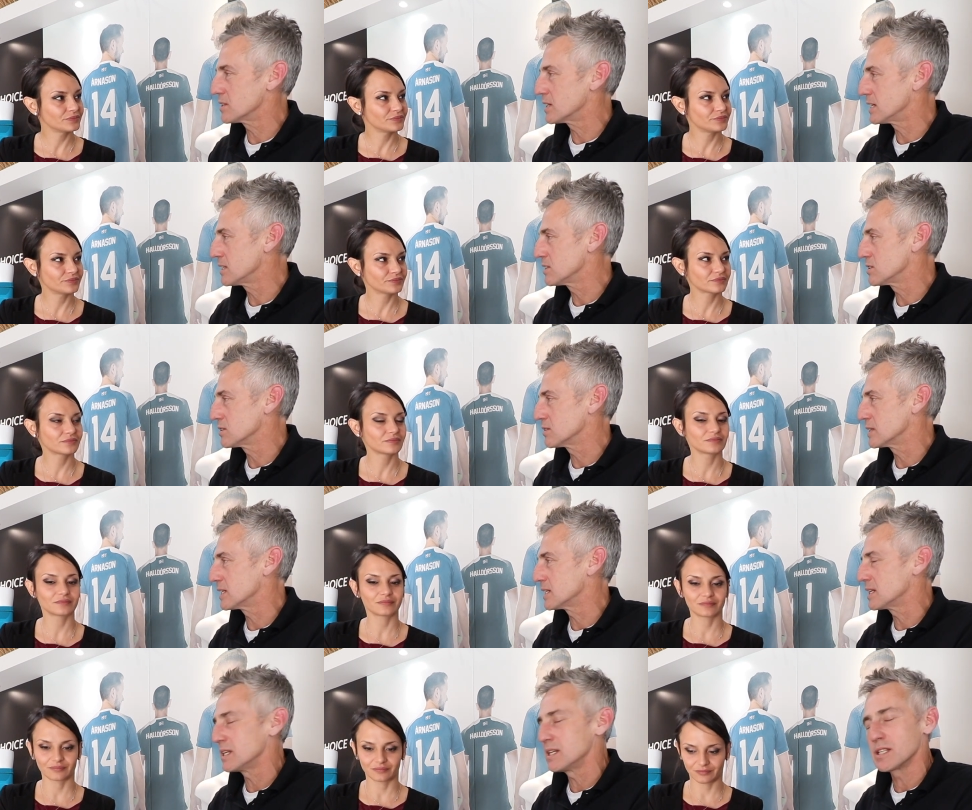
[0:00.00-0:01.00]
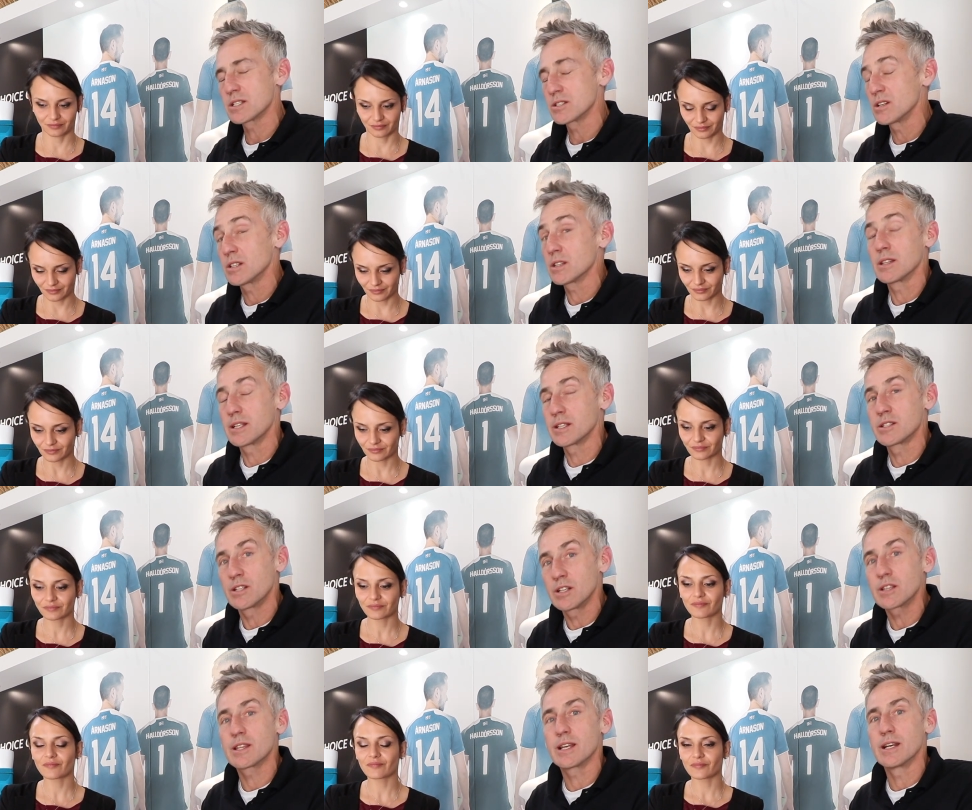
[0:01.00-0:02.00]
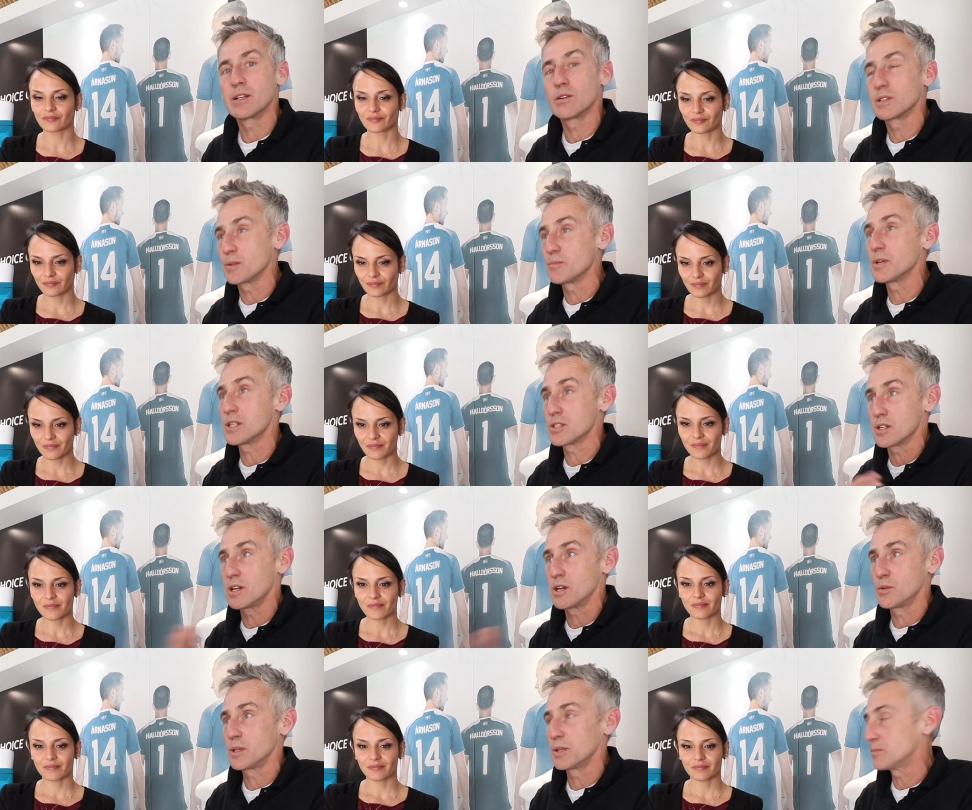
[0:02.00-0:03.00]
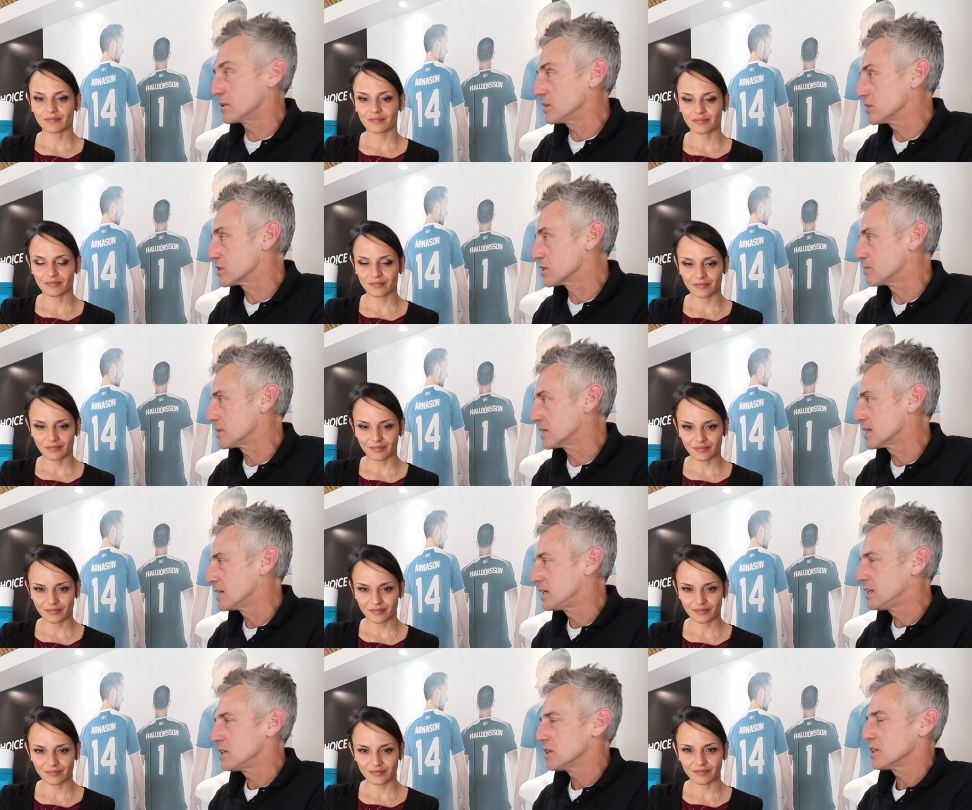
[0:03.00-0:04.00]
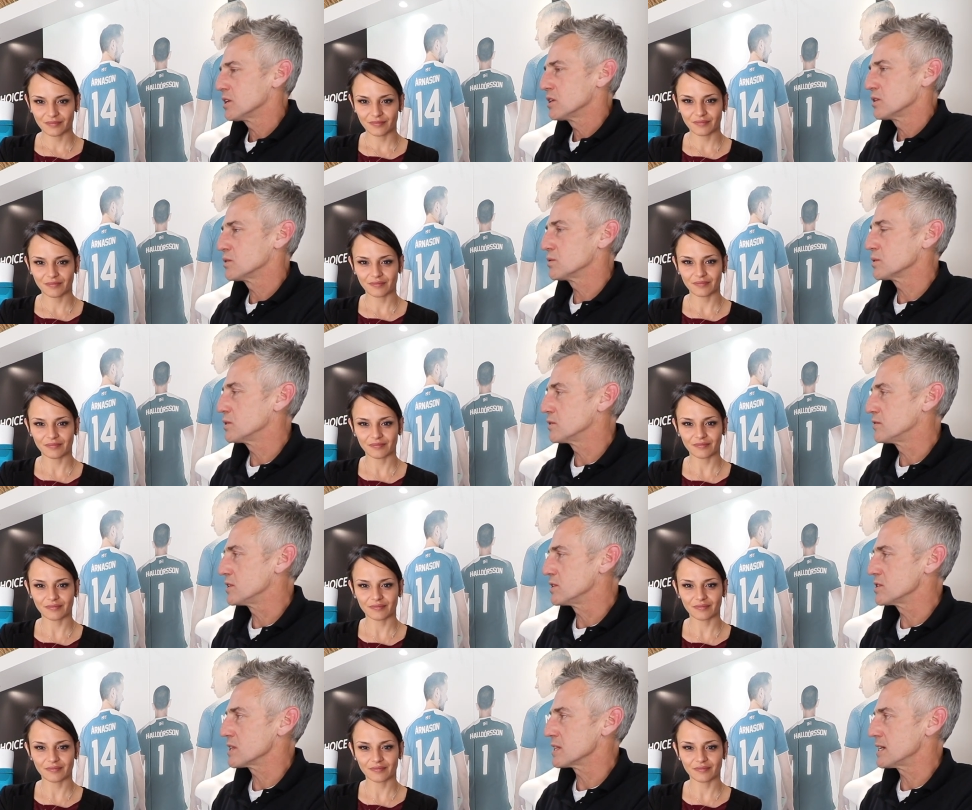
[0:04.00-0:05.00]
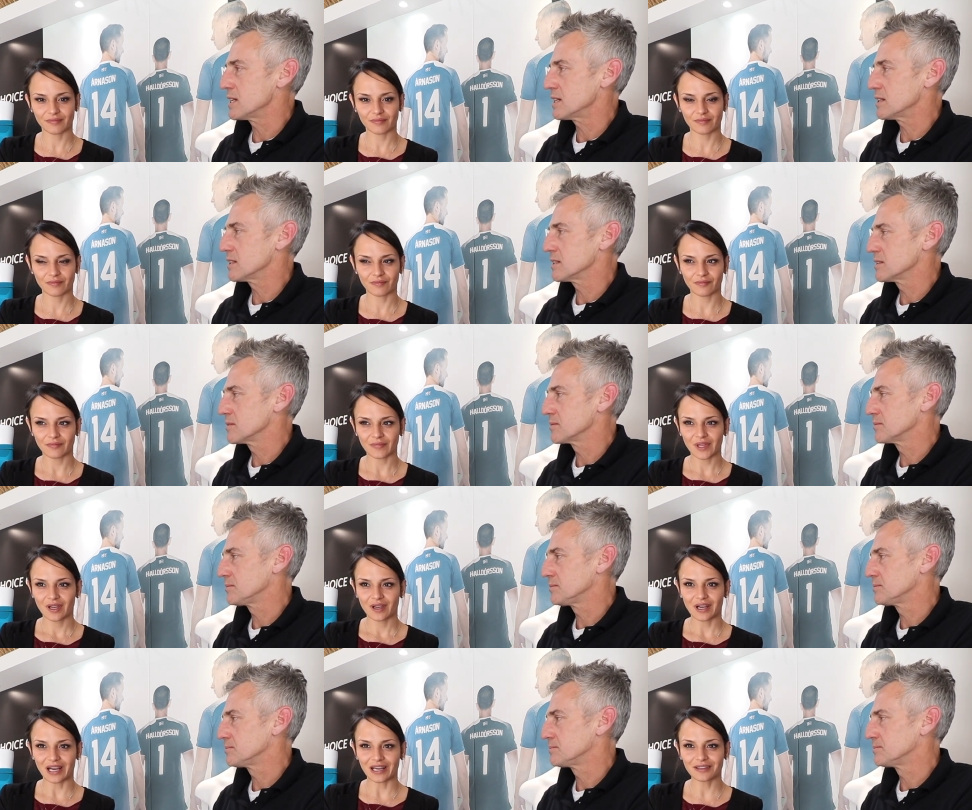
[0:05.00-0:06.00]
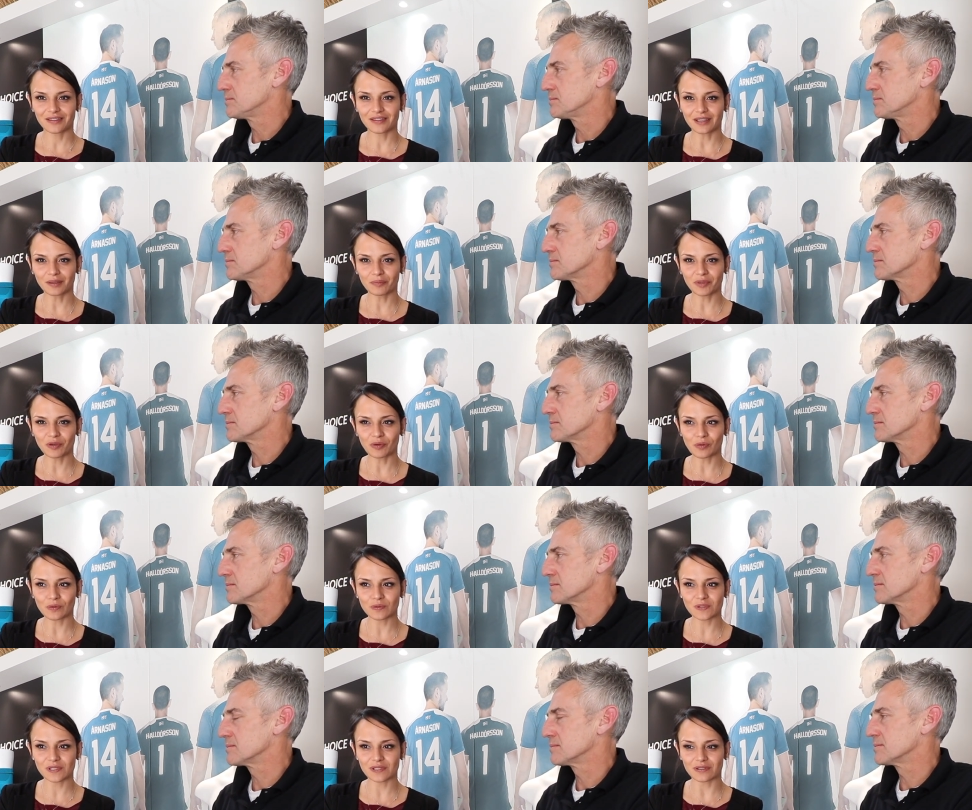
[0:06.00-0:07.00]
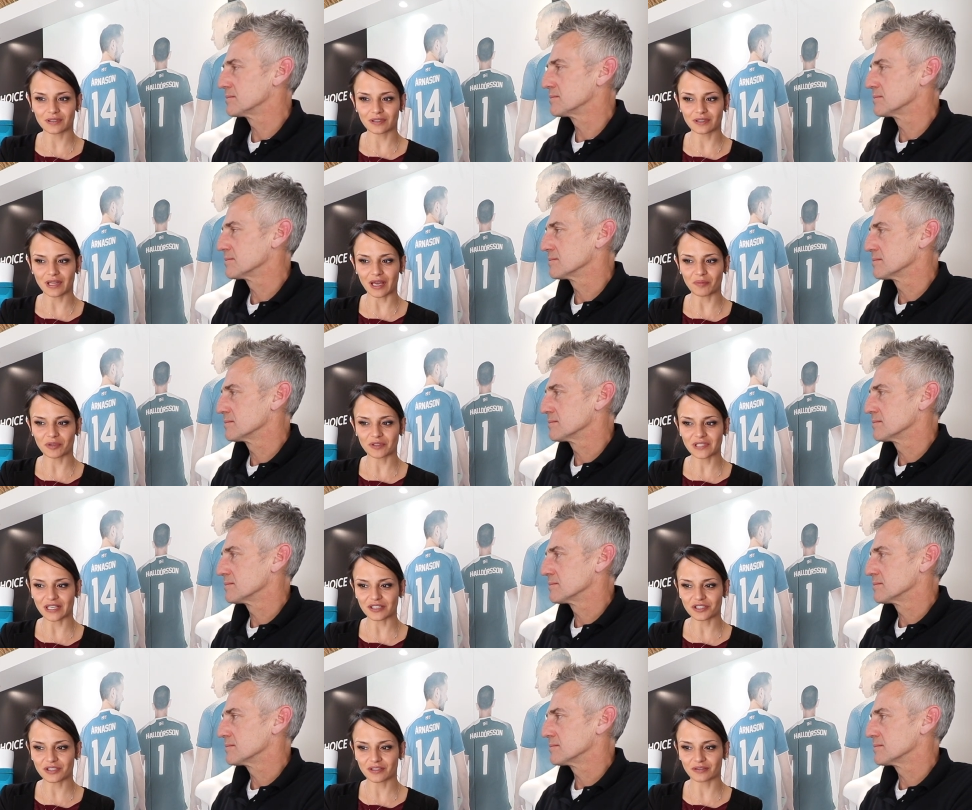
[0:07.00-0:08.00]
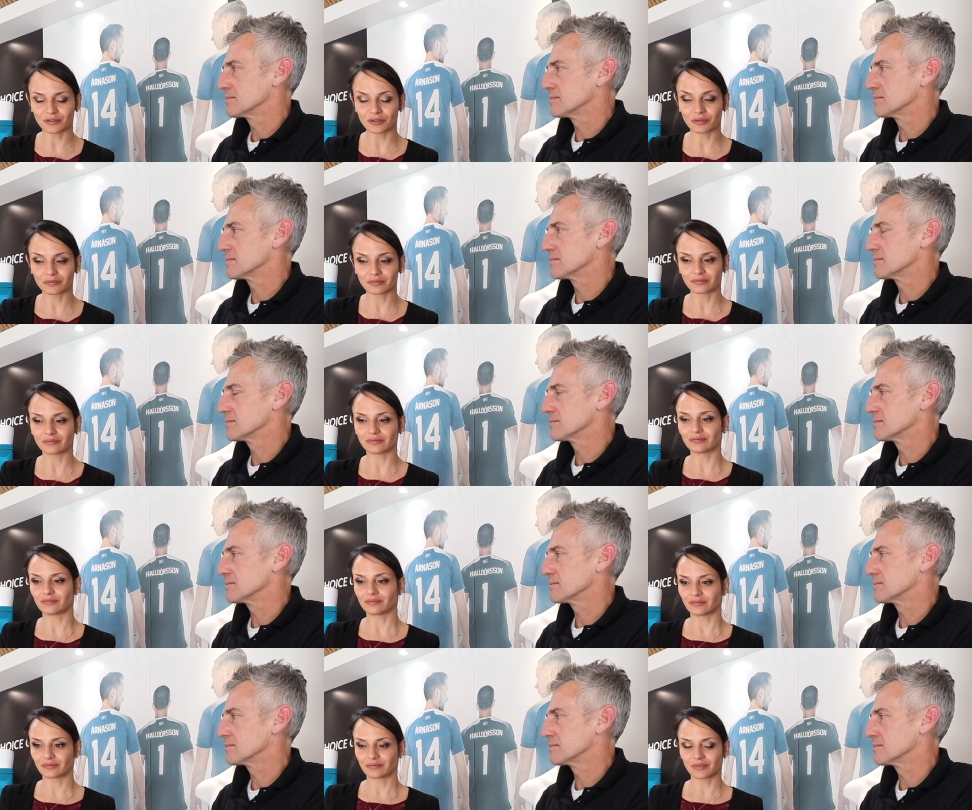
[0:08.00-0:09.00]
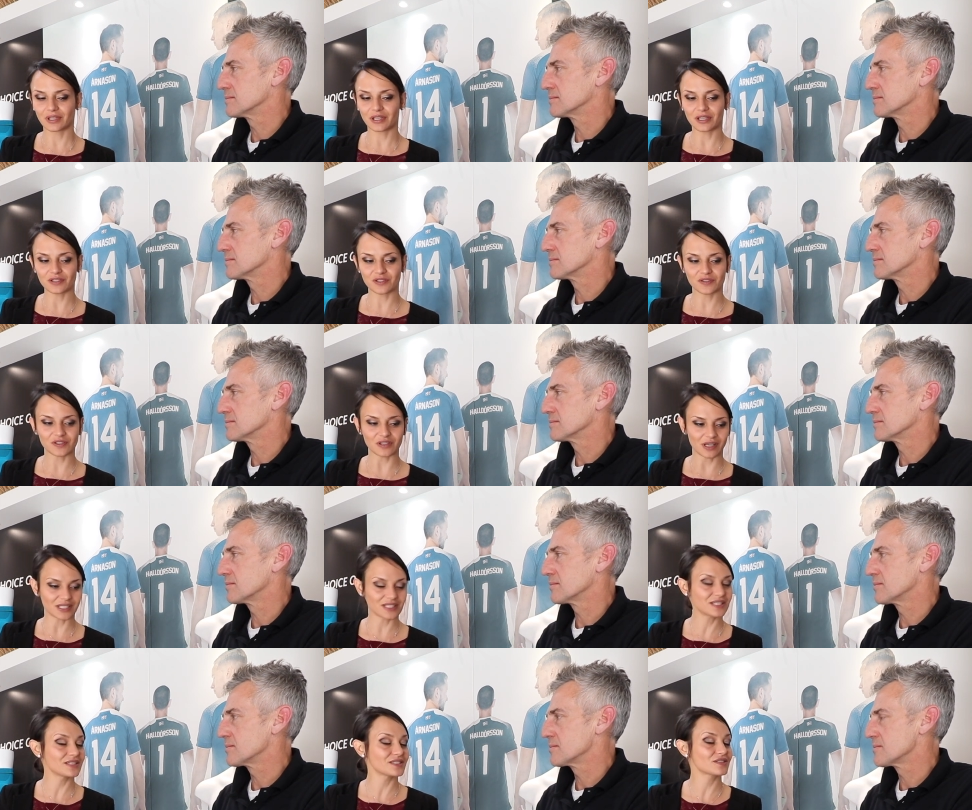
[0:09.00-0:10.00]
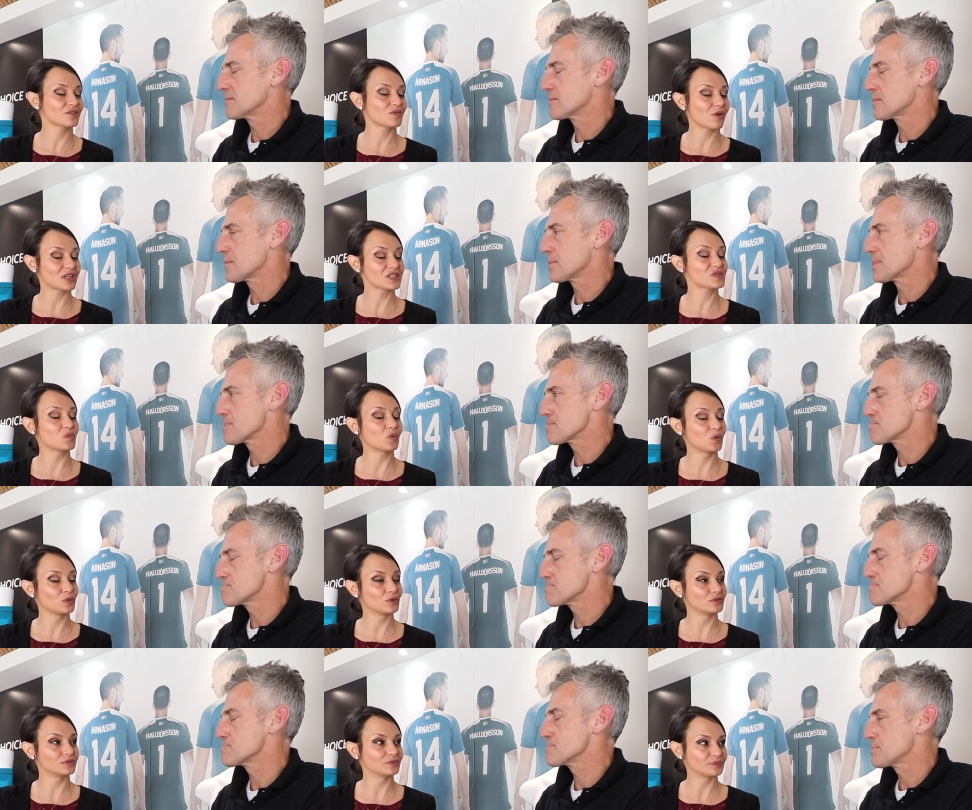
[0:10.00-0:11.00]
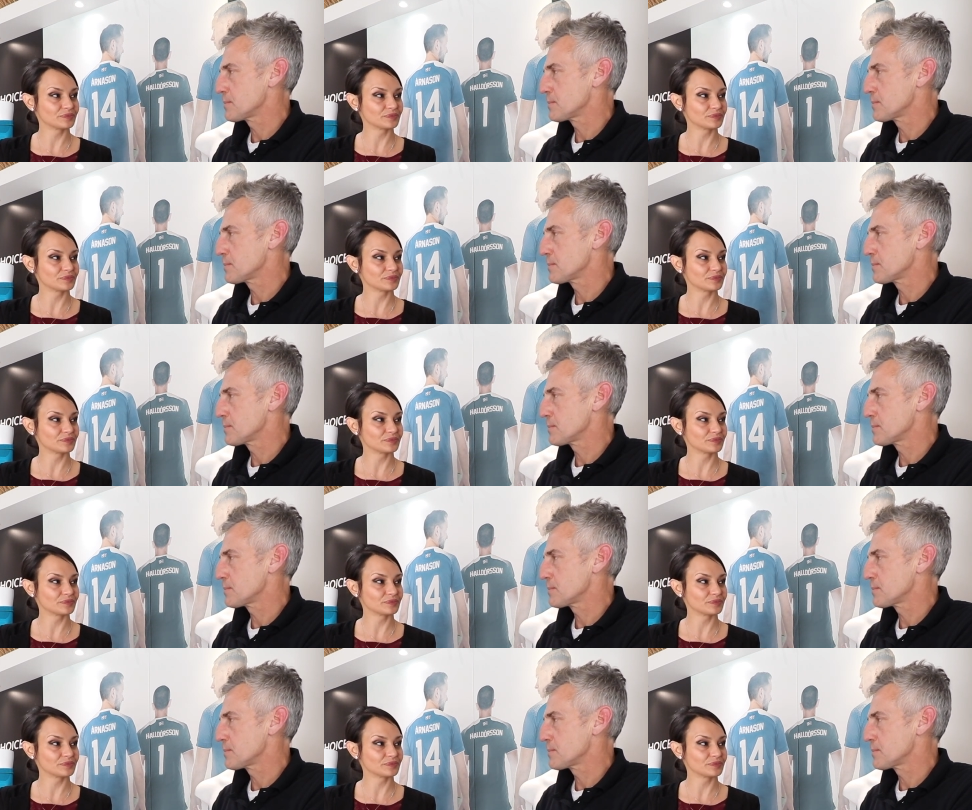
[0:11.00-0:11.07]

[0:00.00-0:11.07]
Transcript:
Speaker 1: to get into, and it and it's not it's not that. It depends on how we approach it. But your your views on that?
Speaker 2: I think because the amputation society is quite small,